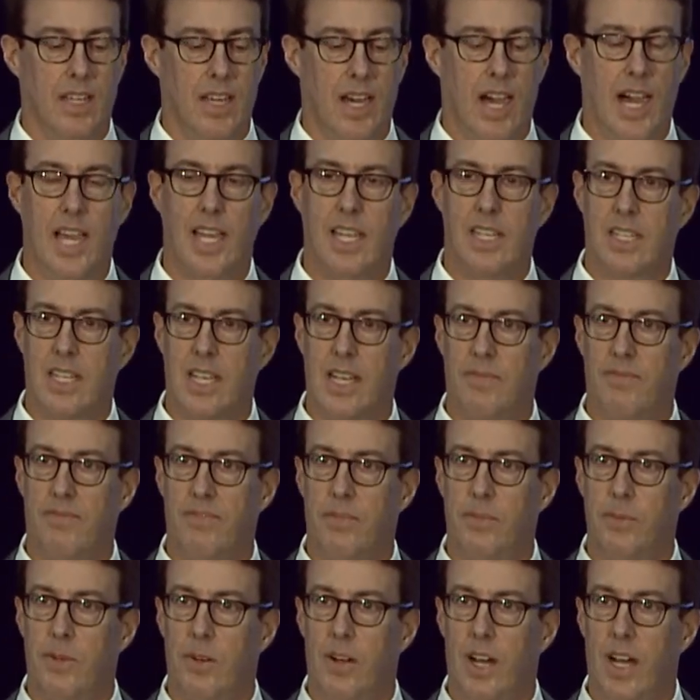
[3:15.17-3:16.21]
I had come
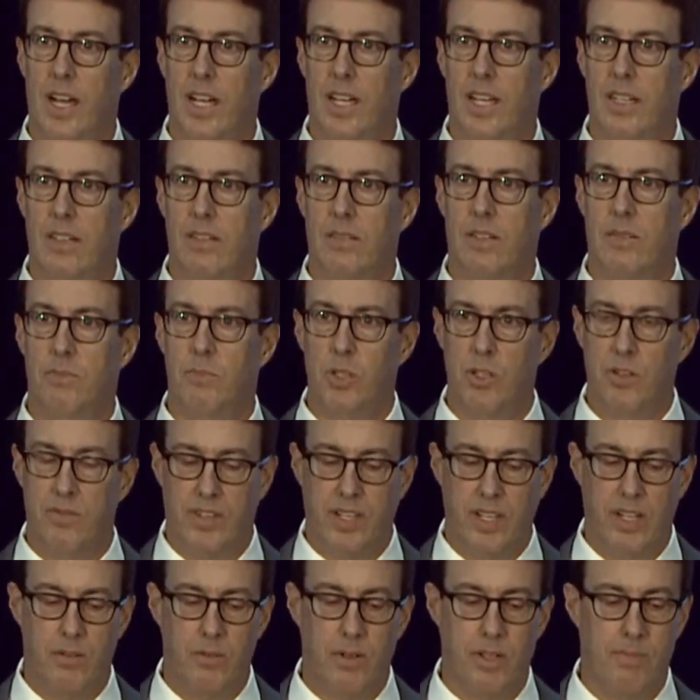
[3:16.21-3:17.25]
from Ohio and moved
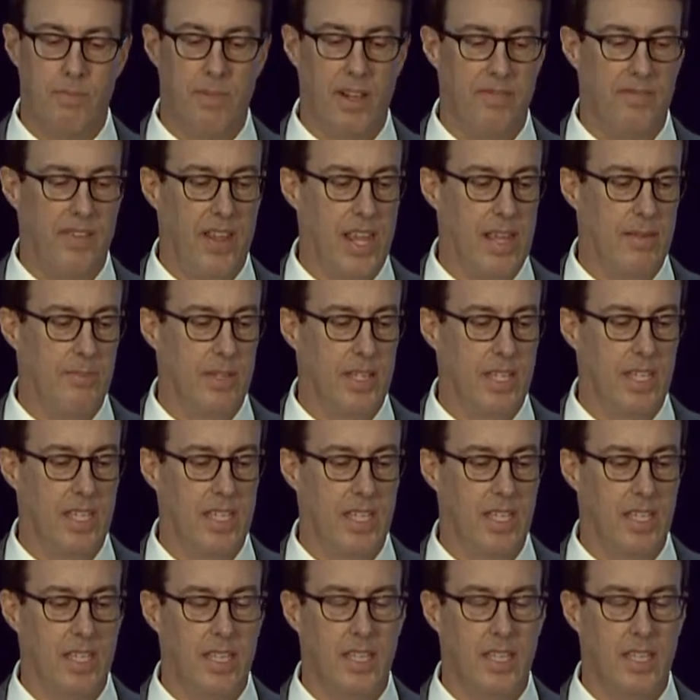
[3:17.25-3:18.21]
here with my family.